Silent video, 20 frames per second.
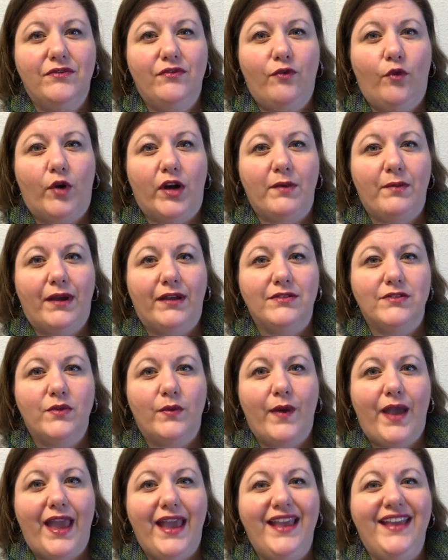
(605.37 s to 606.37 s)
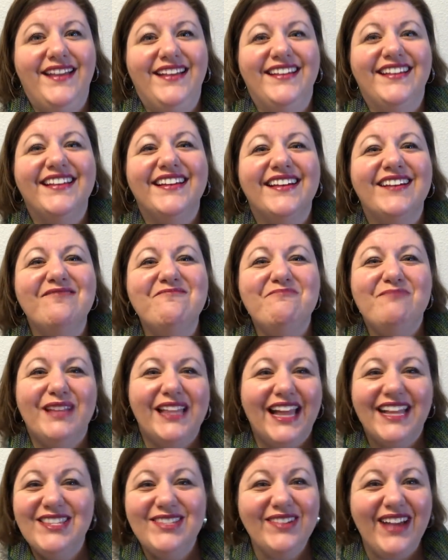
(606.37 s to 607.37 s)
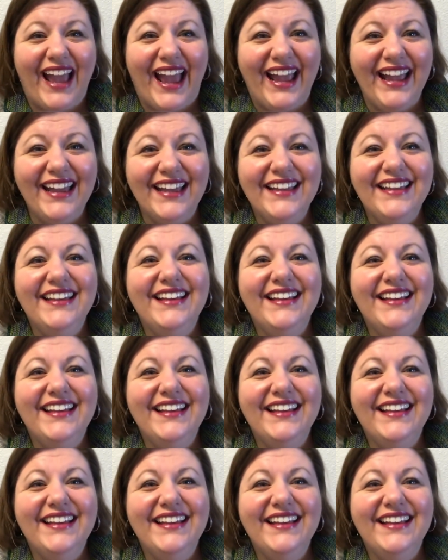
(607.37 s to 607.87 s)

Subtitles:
40 miles away, but that's okay.